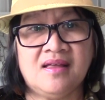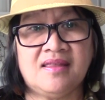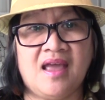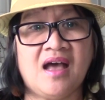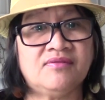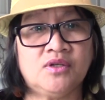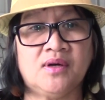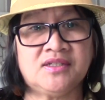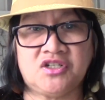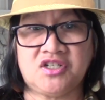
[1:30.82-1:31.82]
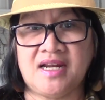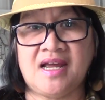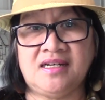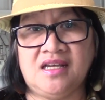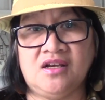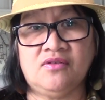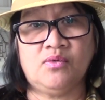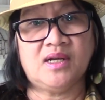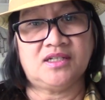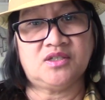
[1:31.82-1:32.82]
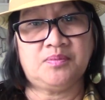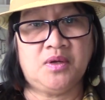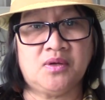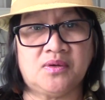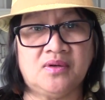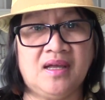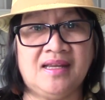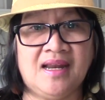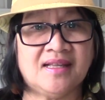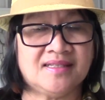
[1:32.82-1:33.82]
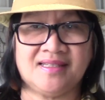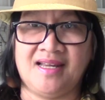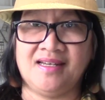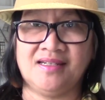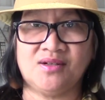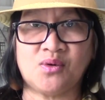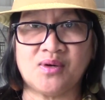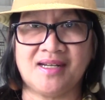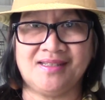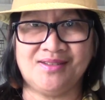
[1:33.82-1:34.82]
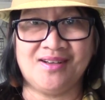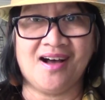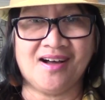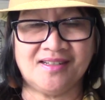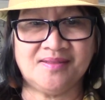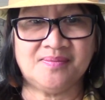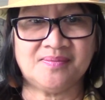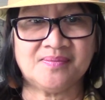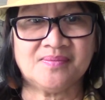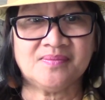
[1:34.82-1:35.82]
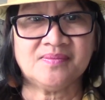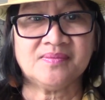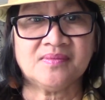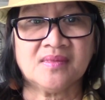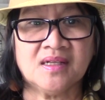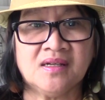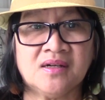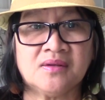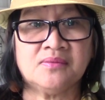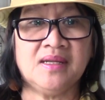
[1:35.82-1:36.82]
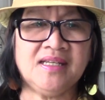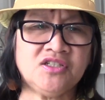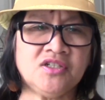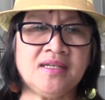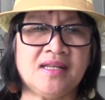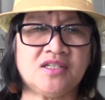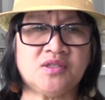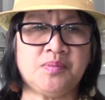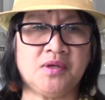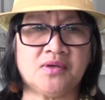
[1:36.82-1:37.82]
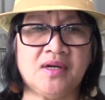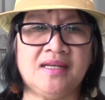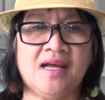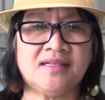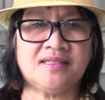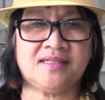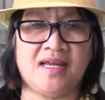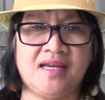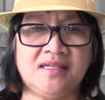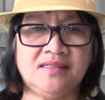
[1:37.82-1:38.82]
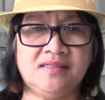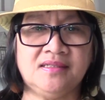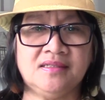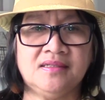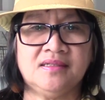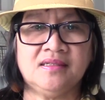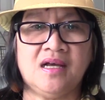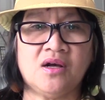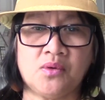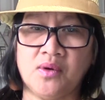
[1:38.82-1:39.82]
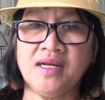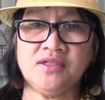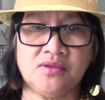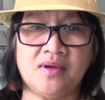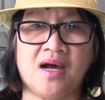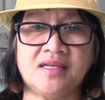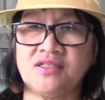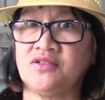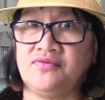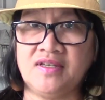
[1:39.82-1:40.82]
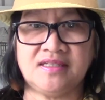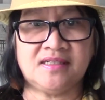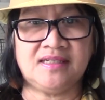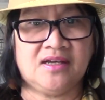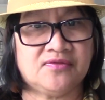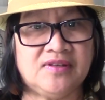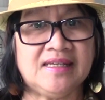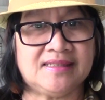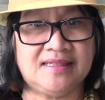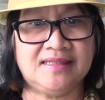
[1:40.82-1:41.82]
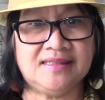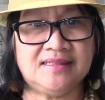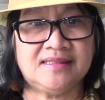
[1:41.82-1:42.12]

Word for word: they have no understanding of what is pure and unstained according to God. Religion that is pure and unstained according to God is to visit the afflicted.